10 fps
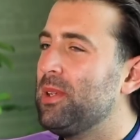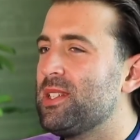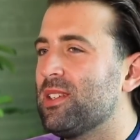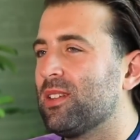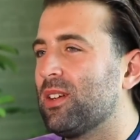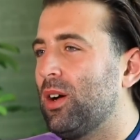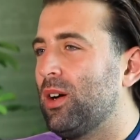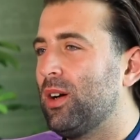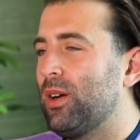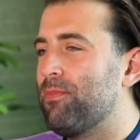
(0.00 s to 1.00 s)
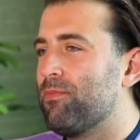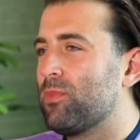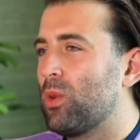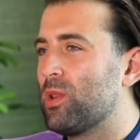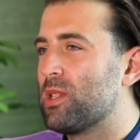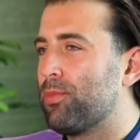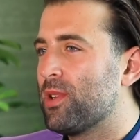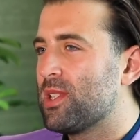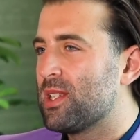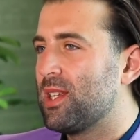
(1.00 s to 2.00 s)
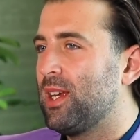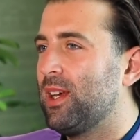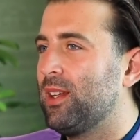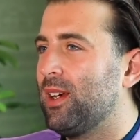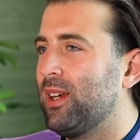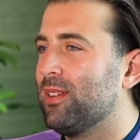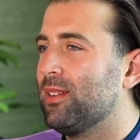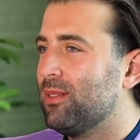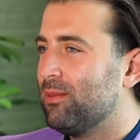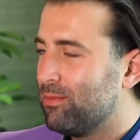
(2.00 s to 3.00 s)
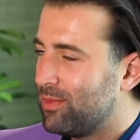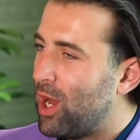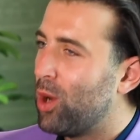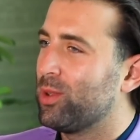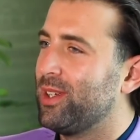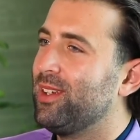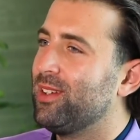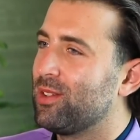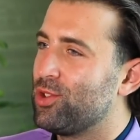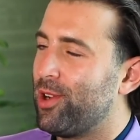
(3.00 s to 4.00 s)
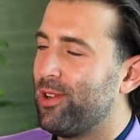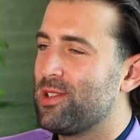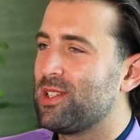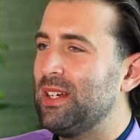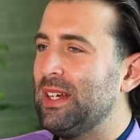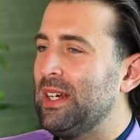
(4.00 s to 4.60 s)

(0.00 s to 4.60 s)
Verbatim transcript: meeting um, with the Princess Diana and now King Charles,